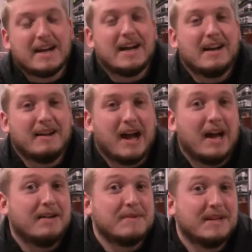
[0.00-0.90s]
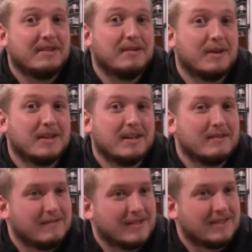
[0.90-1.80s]
I admittedly
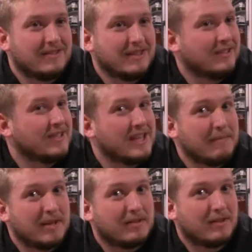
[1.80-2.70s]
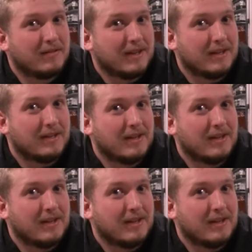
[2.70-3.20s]
was a little skeptical of their